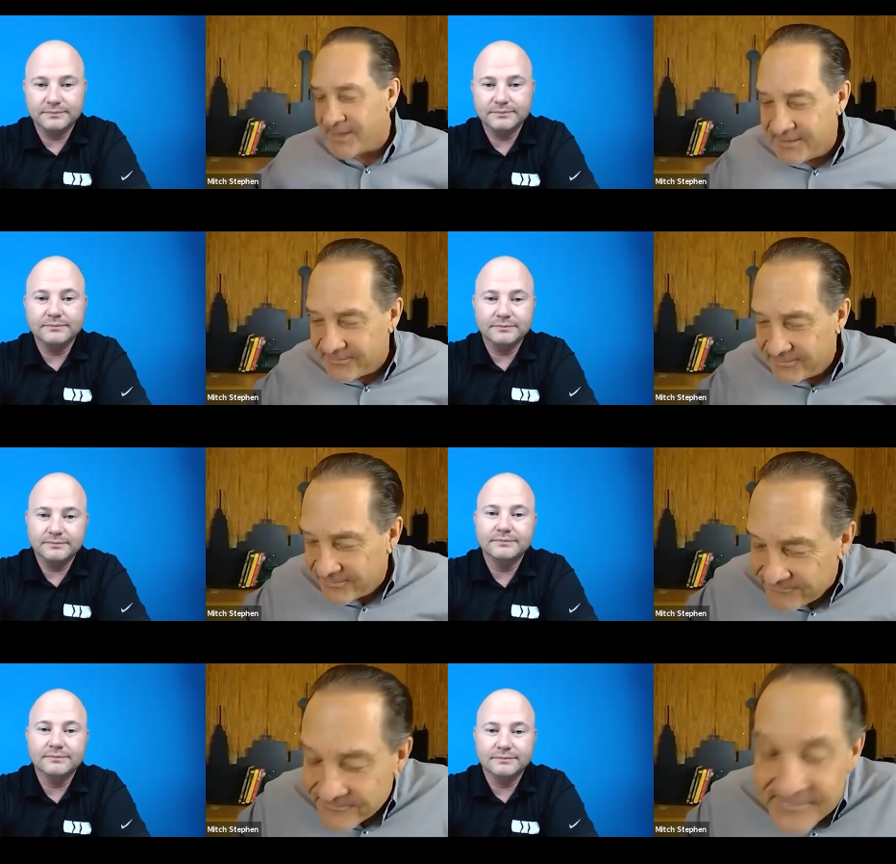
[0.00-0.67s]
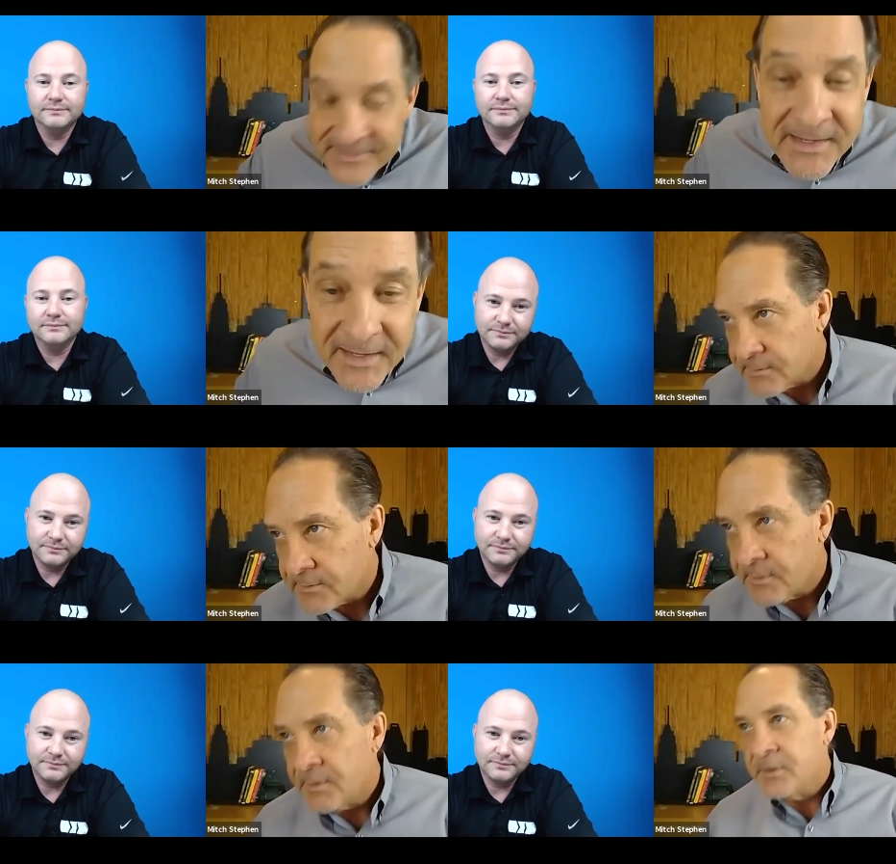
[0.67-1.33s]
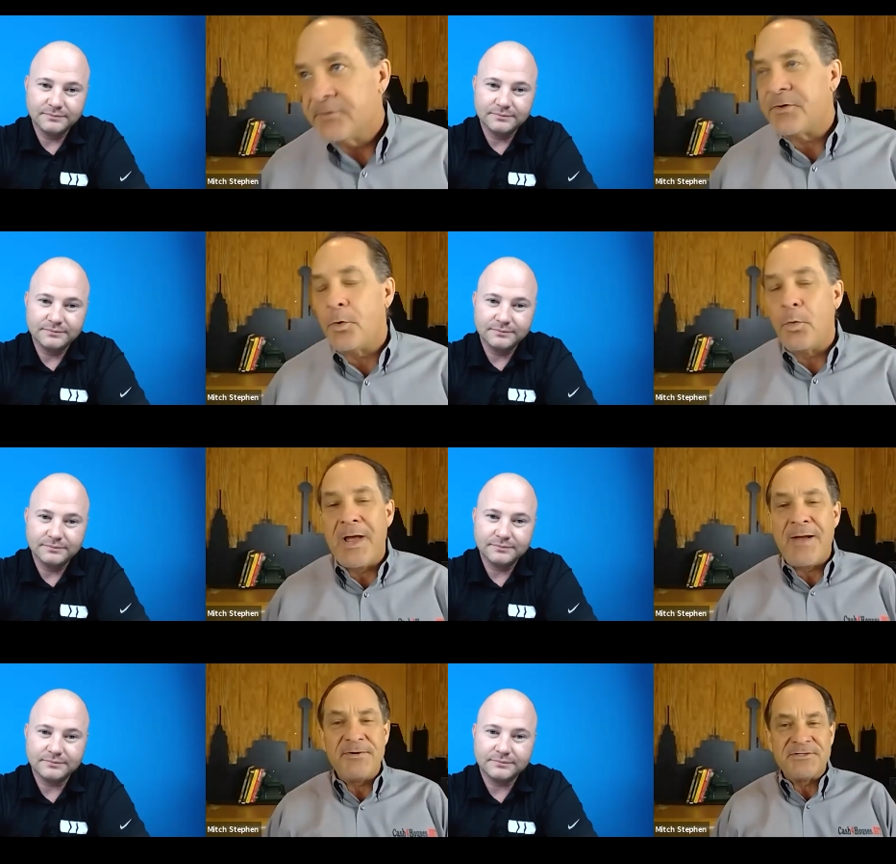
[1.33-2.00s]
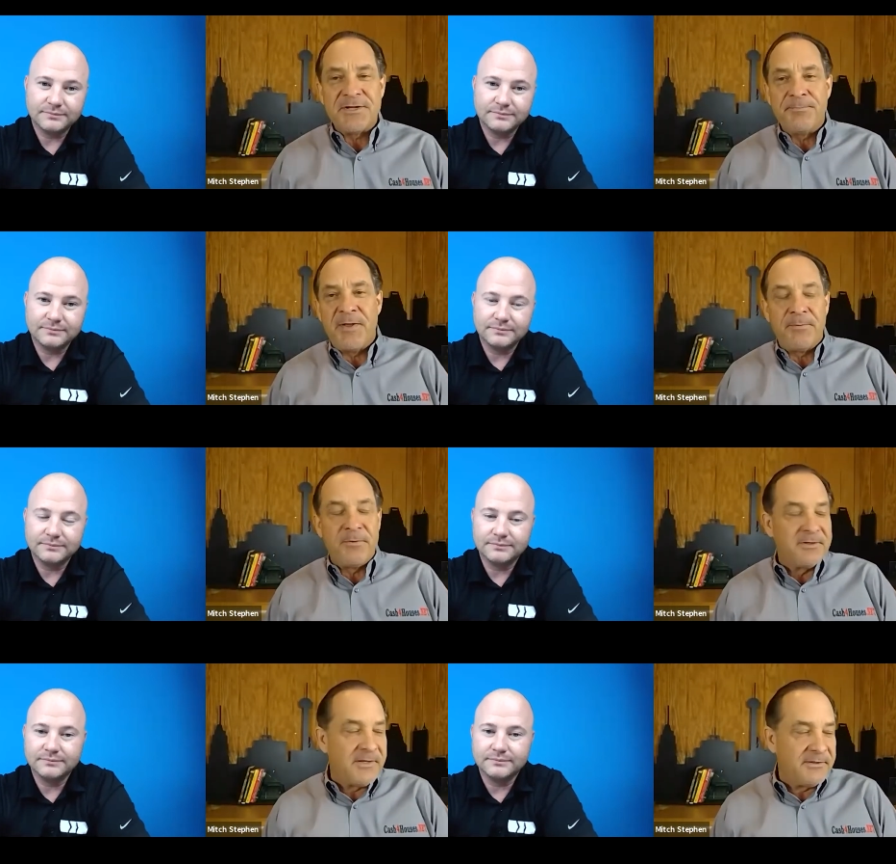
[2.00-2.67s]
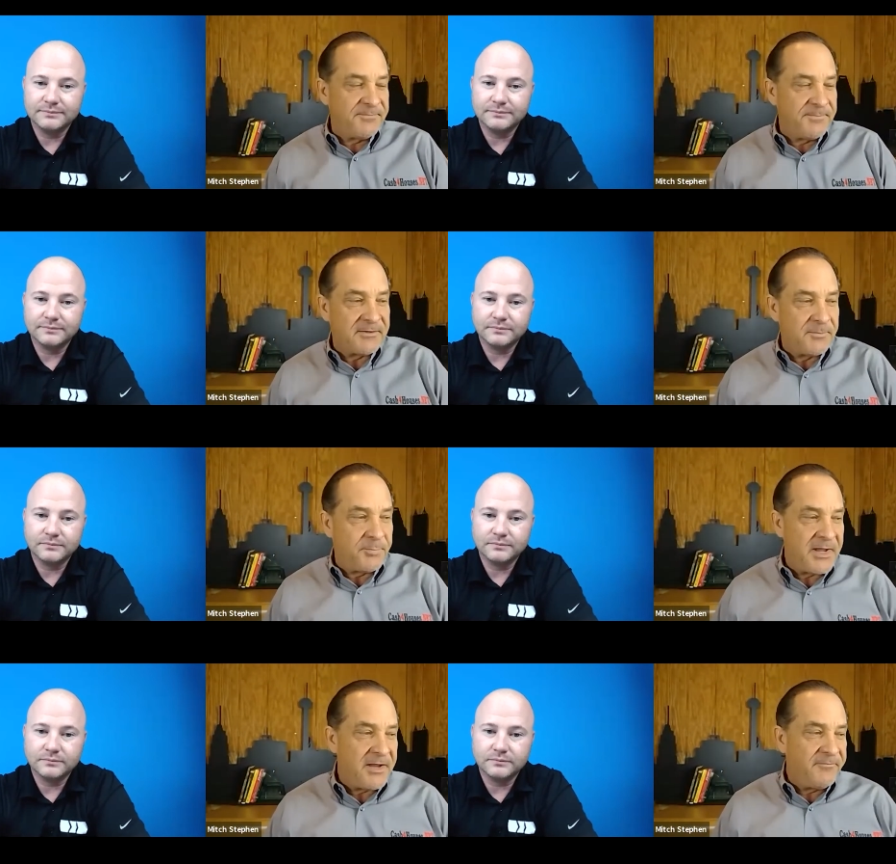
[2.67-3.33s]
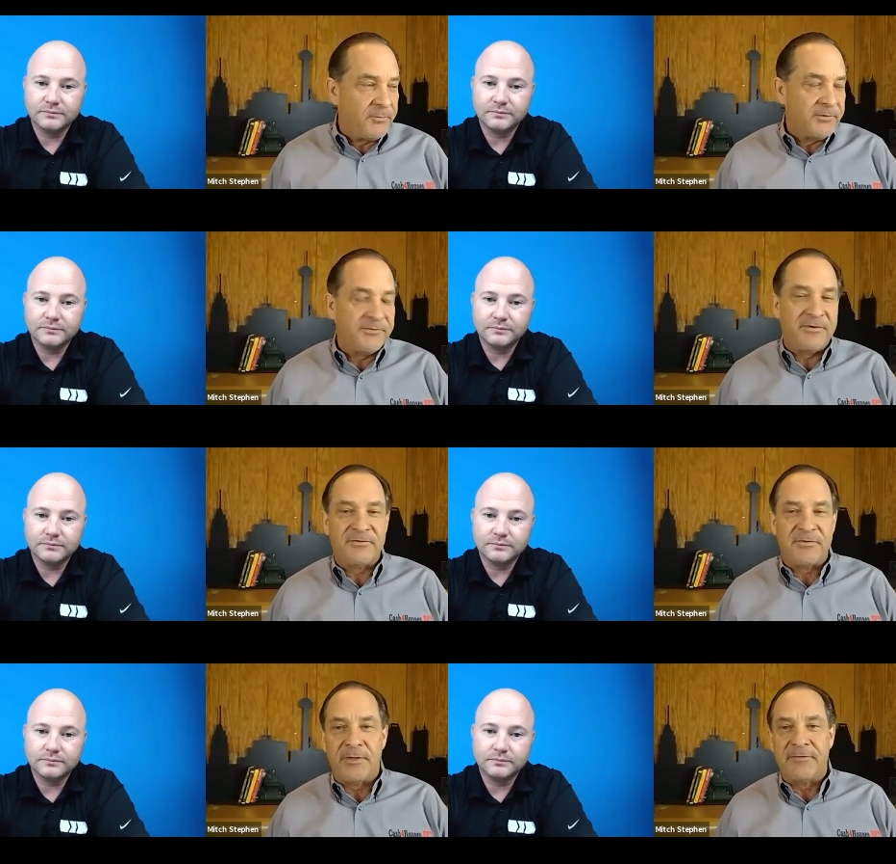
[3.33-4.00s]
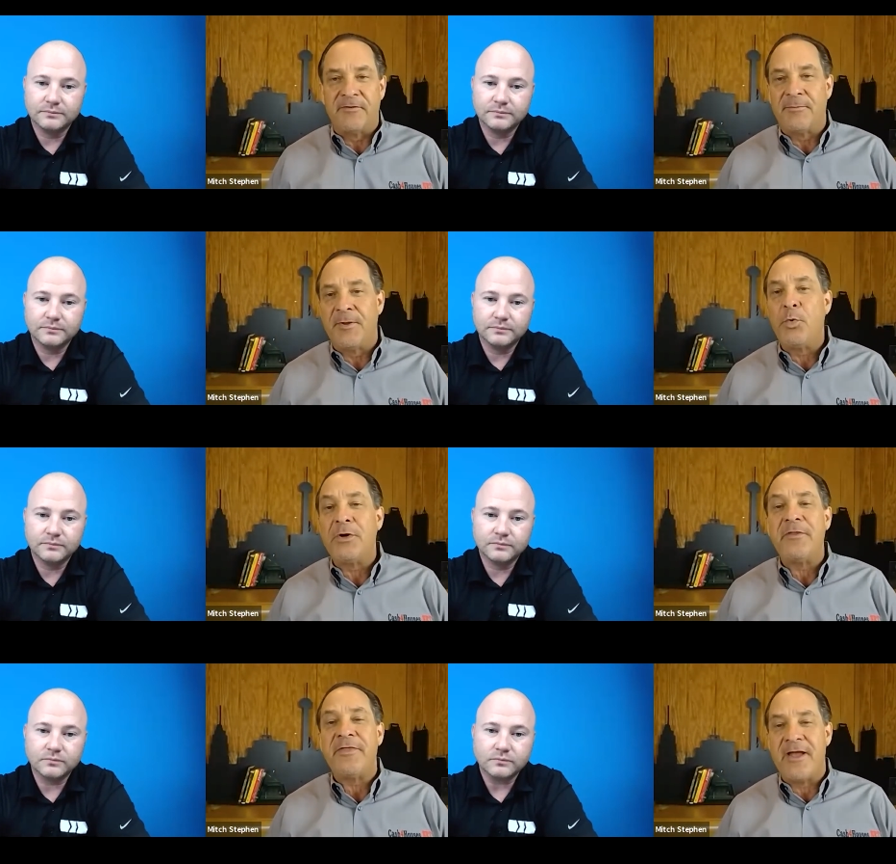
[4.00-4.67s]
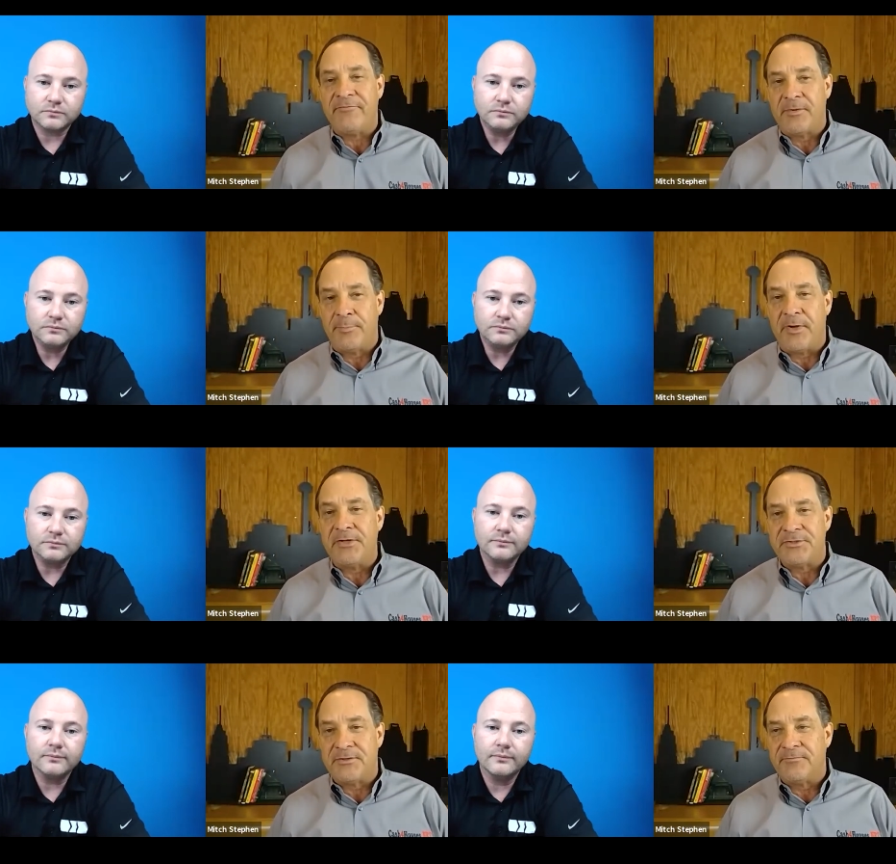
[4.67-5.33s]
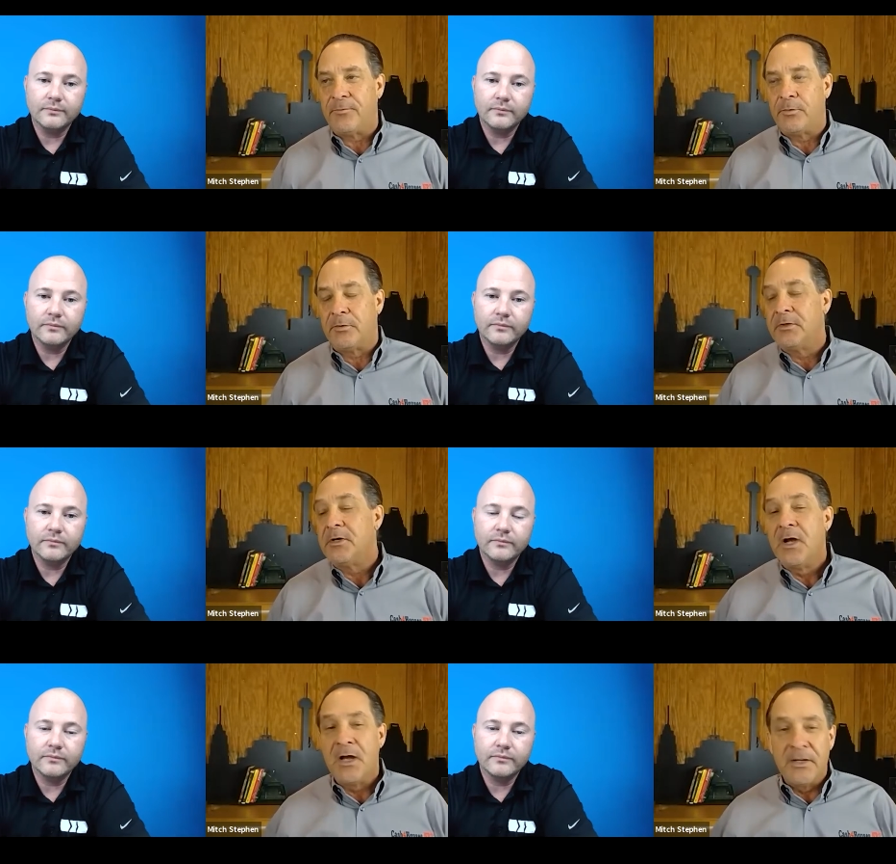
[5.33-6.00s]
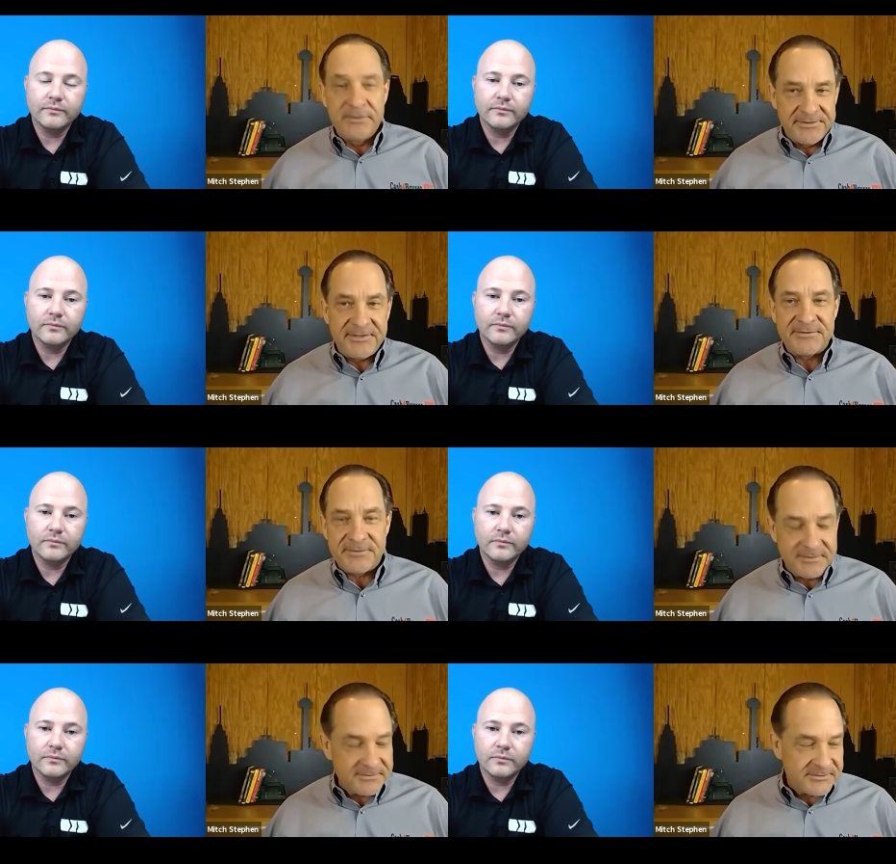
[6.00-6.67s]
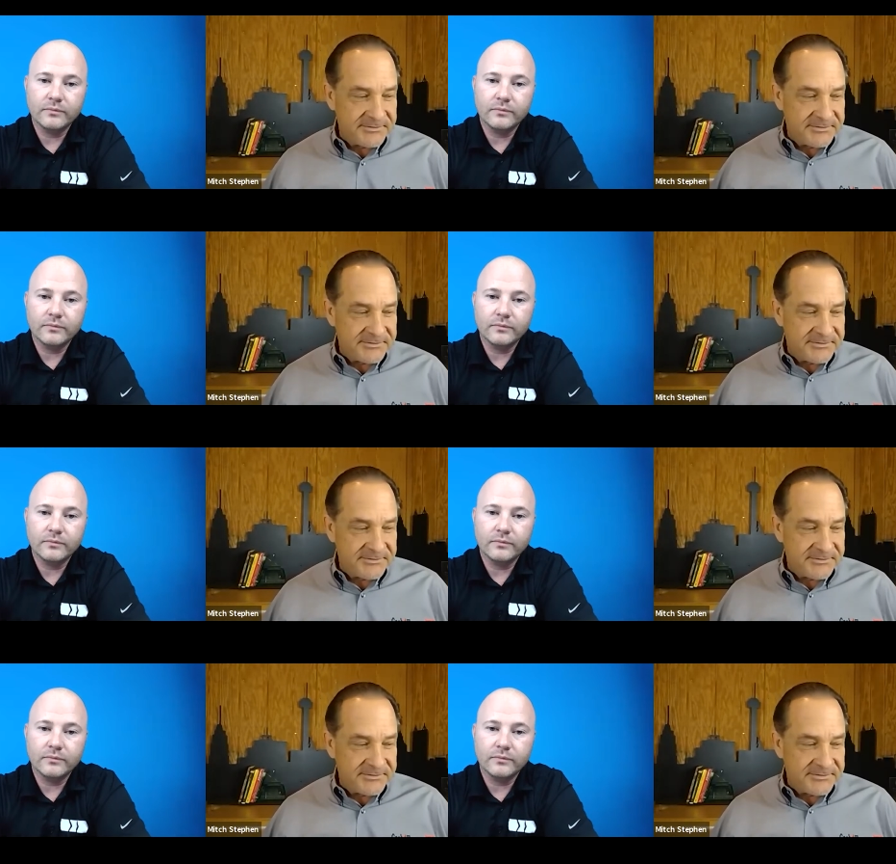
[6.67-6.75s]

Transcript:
Speaker 1: I don't know. So, how much can people expect to pay for a system like this? I mean, what do they have to budget for a decent